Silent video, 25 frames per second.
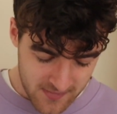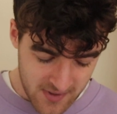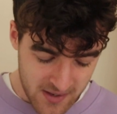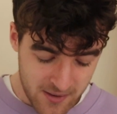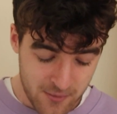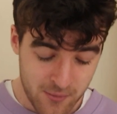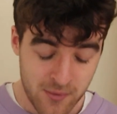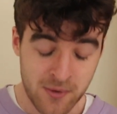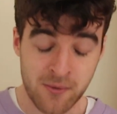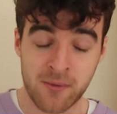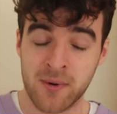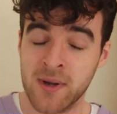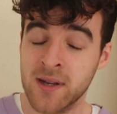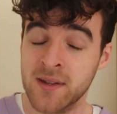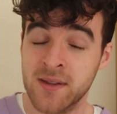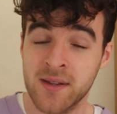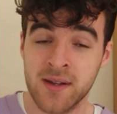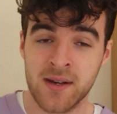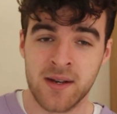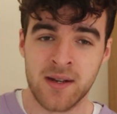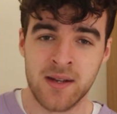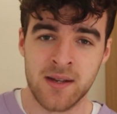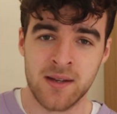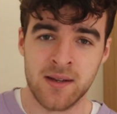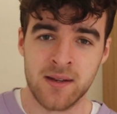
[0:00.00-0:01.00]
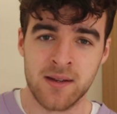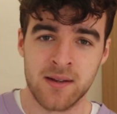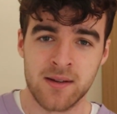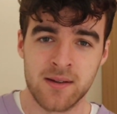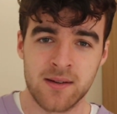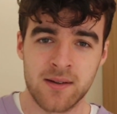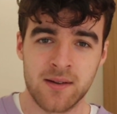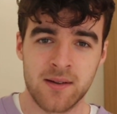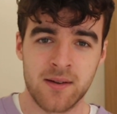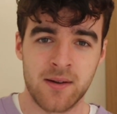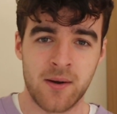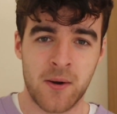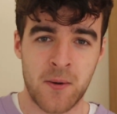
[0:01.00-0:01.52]
We read that he
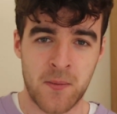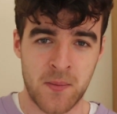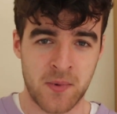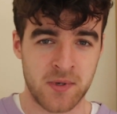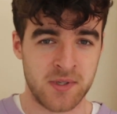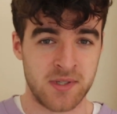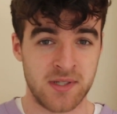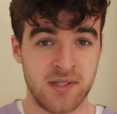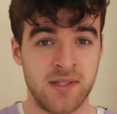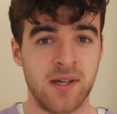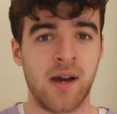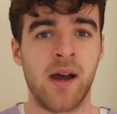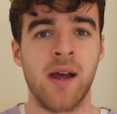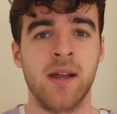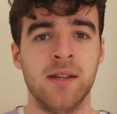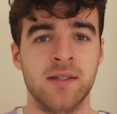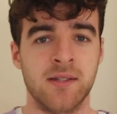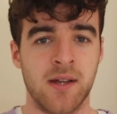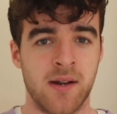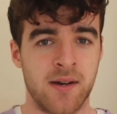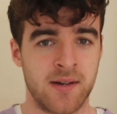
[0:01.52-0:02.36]
almost dies